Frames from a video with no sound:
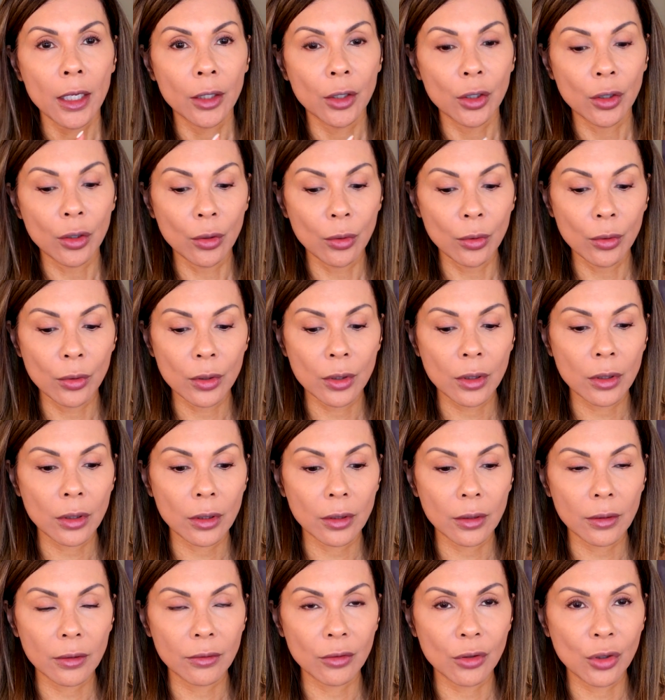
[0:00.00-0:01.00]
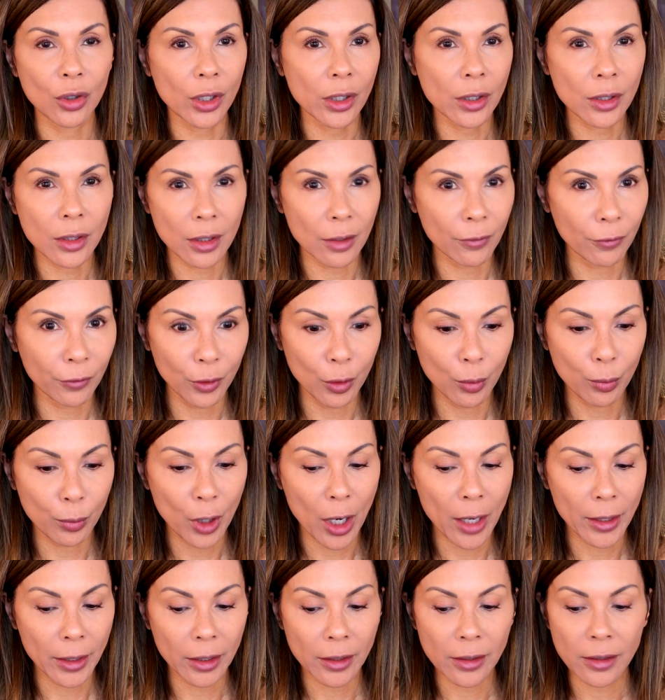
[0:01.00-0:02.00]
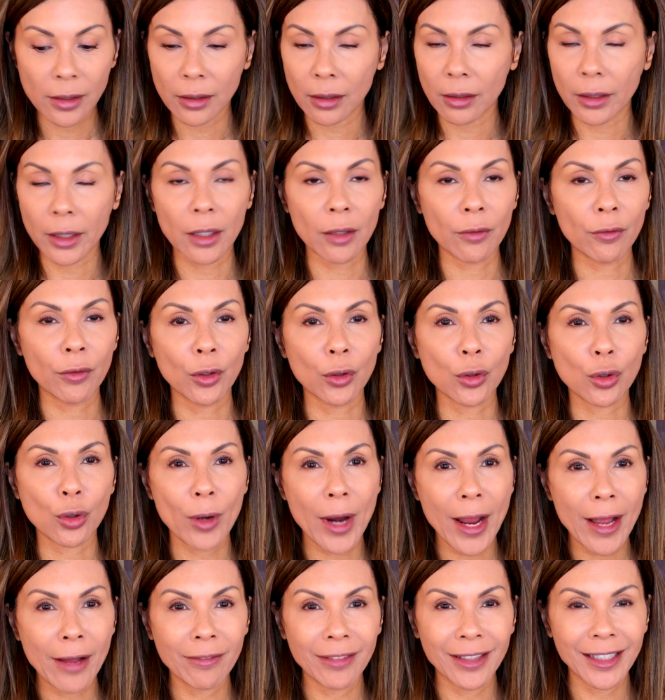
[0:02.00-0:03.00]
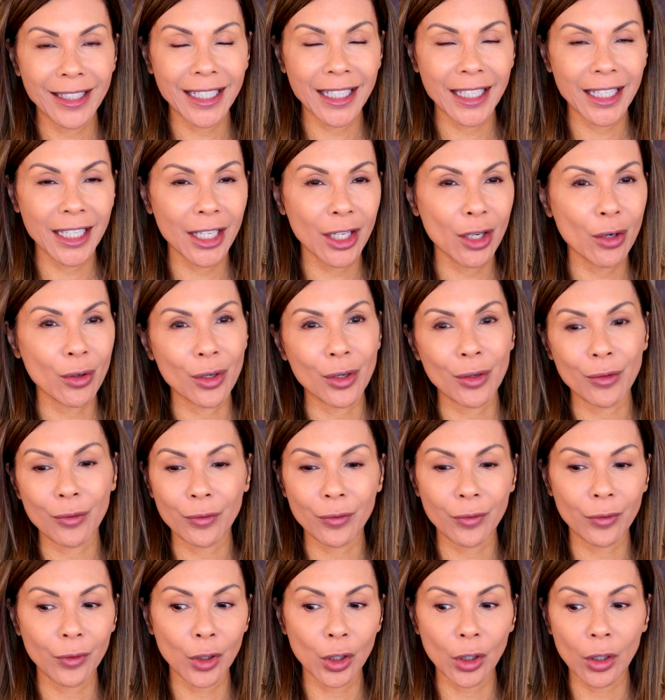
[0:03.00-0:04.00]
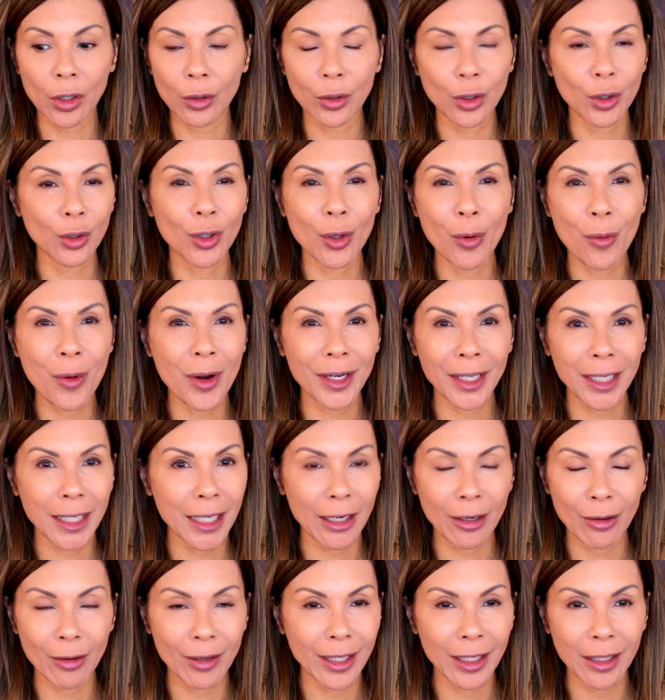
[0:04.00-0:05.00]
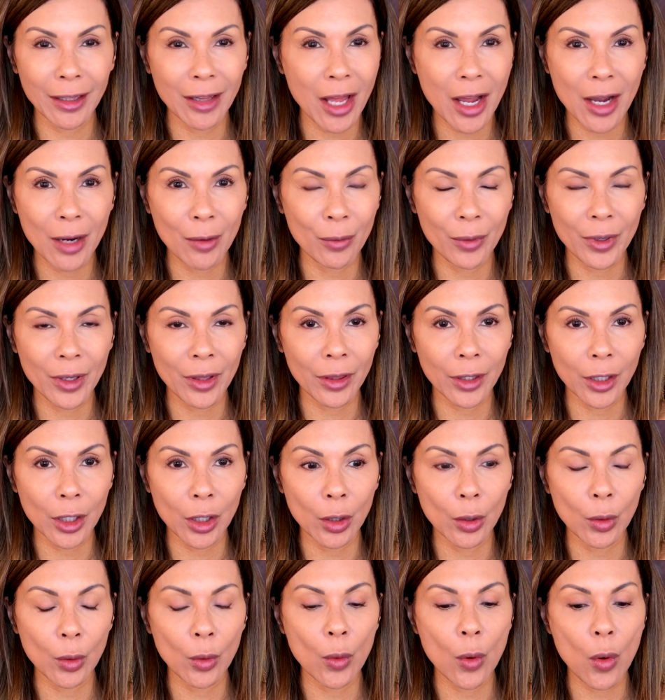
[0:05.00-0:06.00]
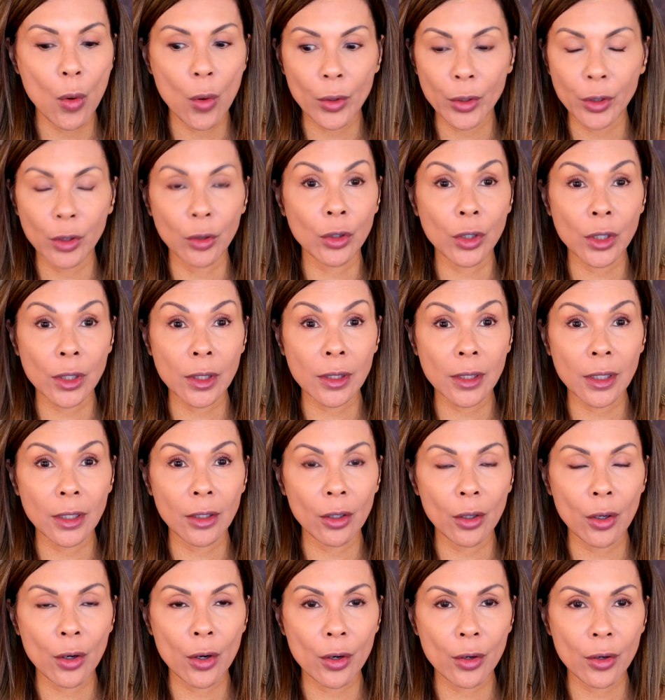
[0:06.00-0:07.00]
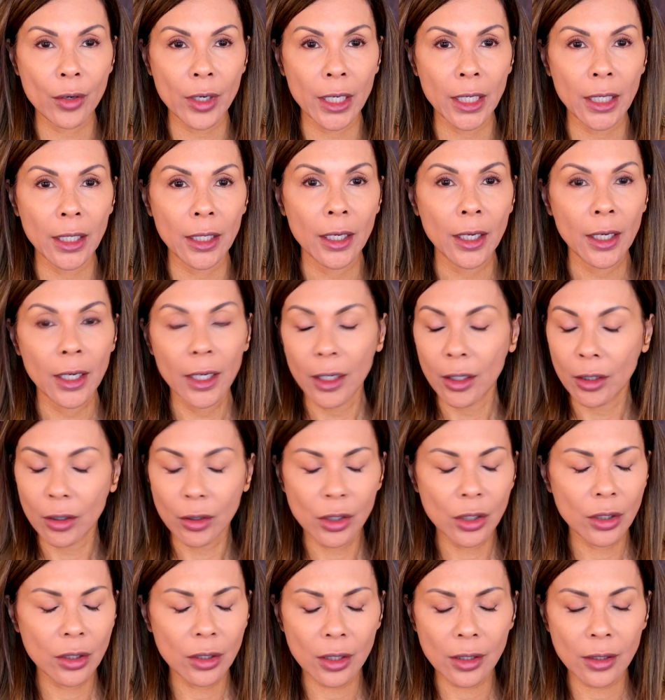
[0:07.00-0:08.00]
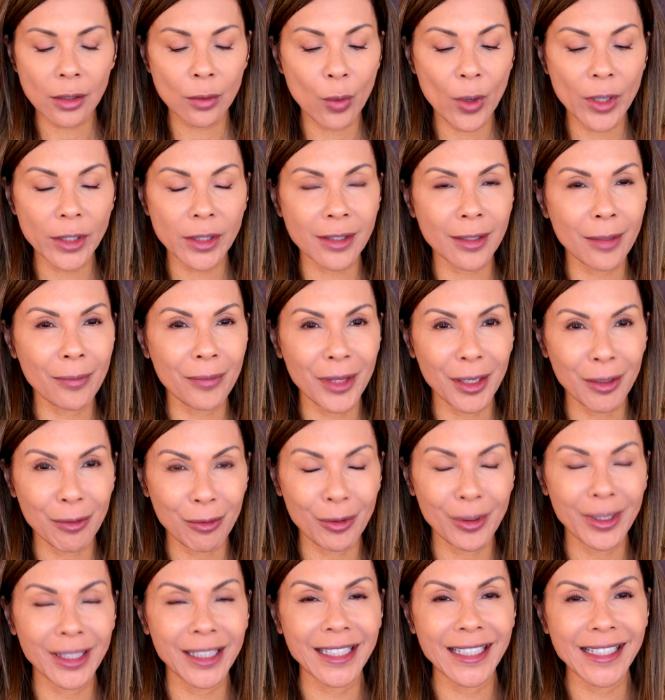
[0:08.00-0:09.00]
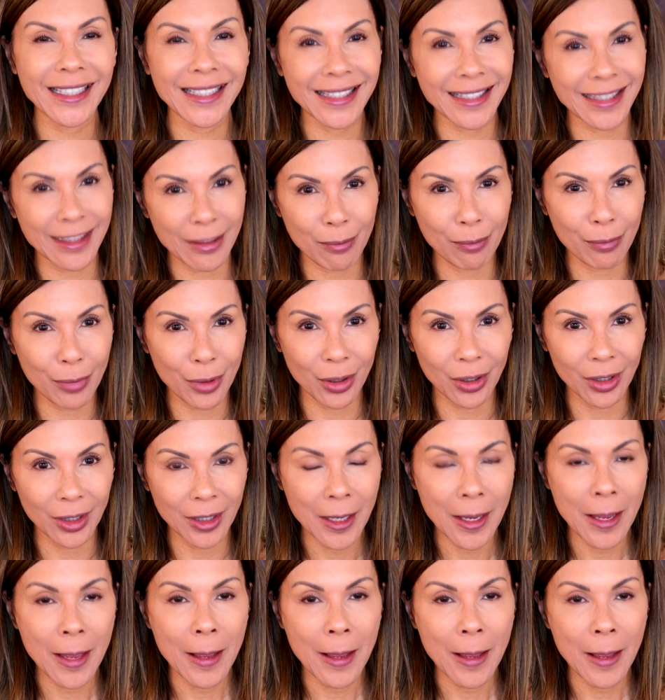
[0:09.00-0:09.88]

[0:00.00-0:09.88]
use just a few products, like if you're traveling, or you don't want to carry a lot with you, or you're just in a hurry, or you just want something really simple.